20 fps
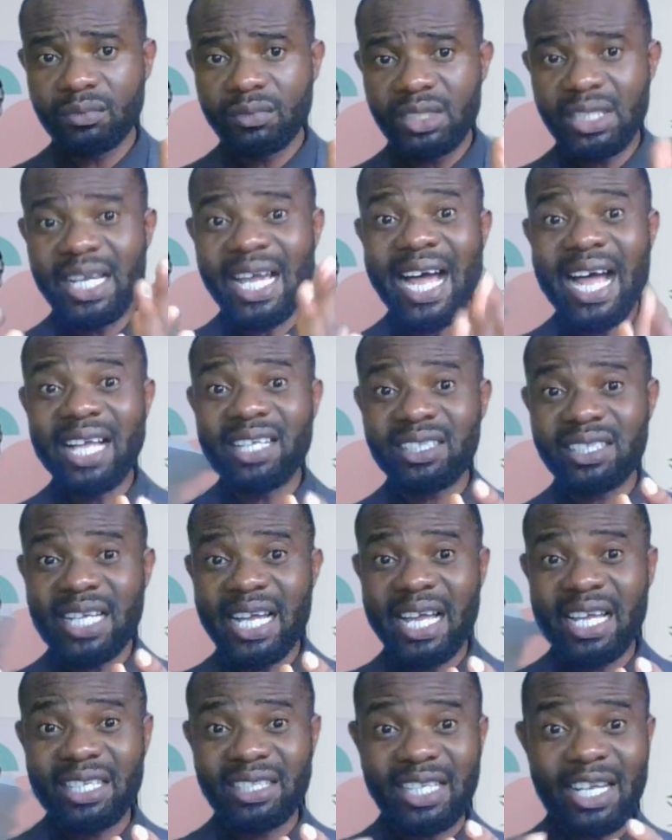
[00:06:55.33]
the
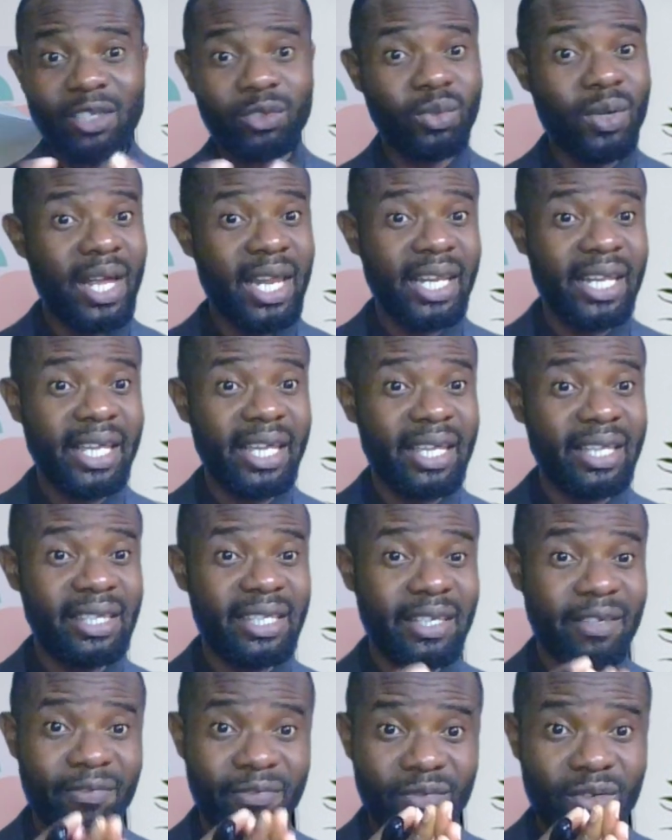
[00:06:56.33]
answer is actually
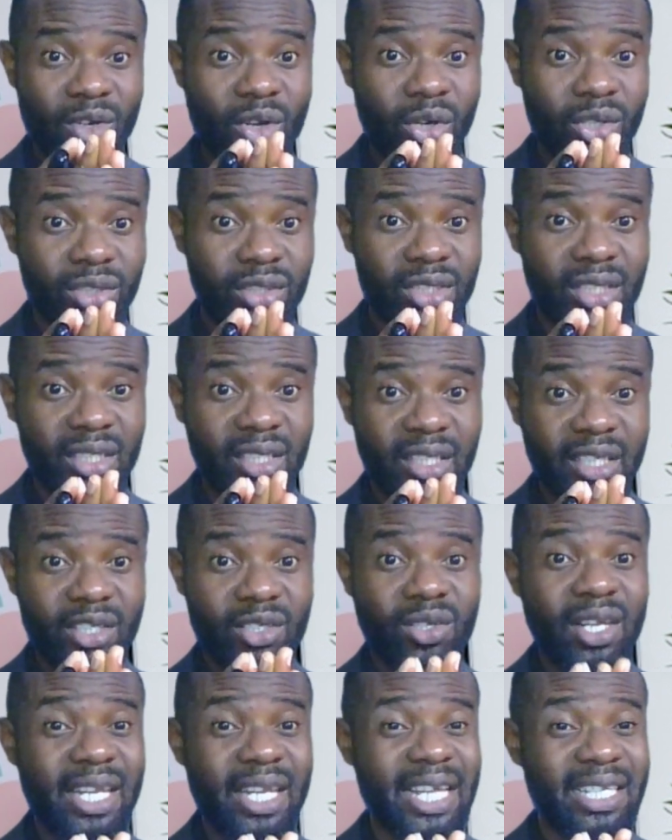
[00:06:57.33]
it's not
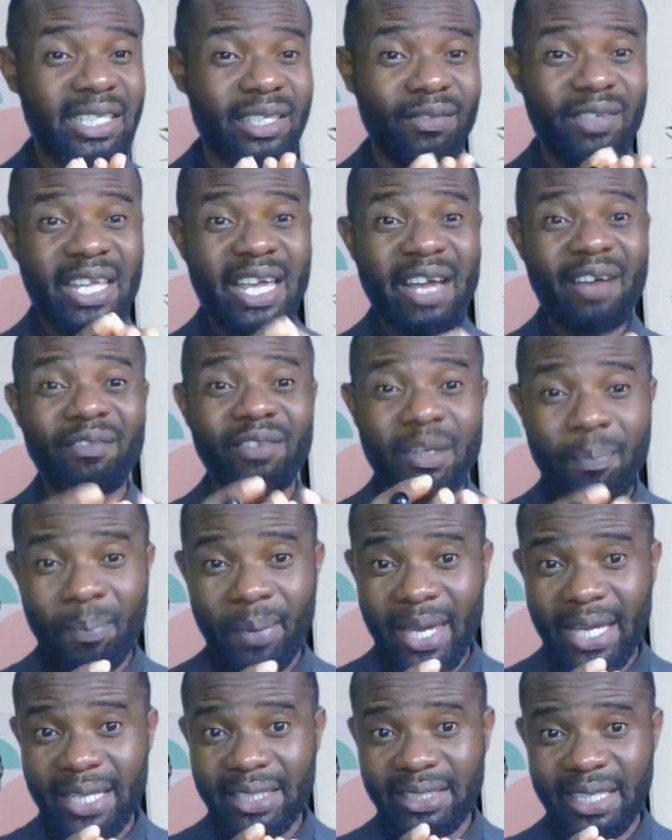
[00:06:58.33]
as if they have
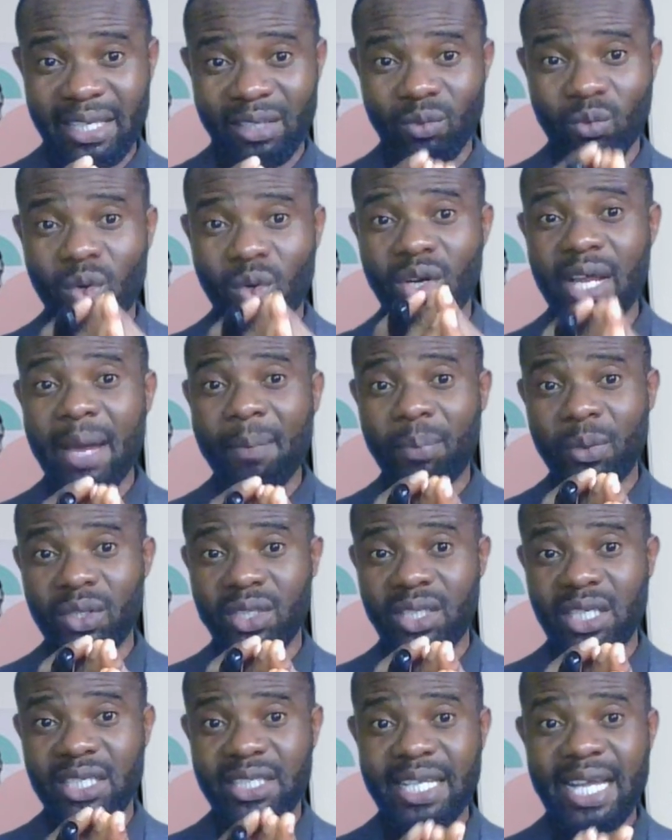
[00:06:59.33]
repented. What
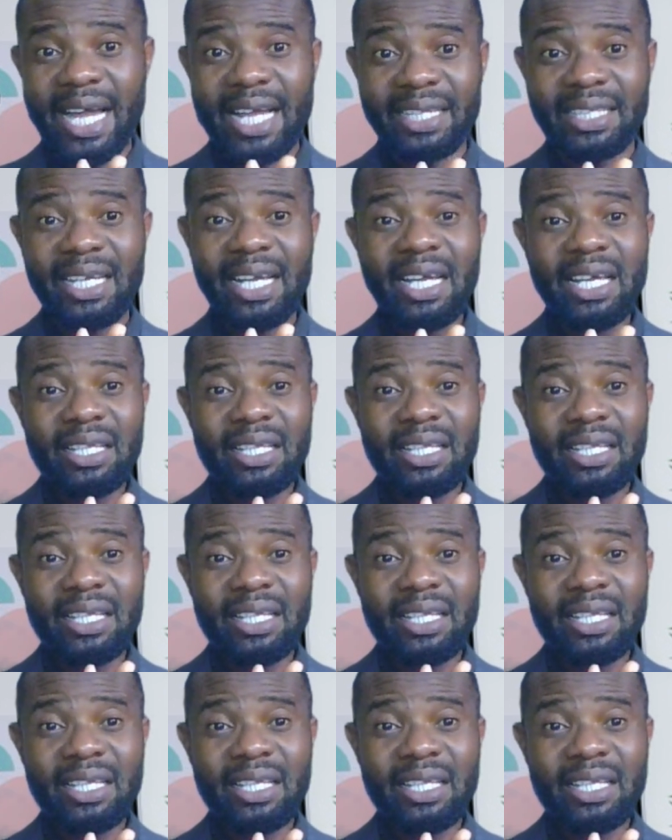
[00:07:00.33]
happened is that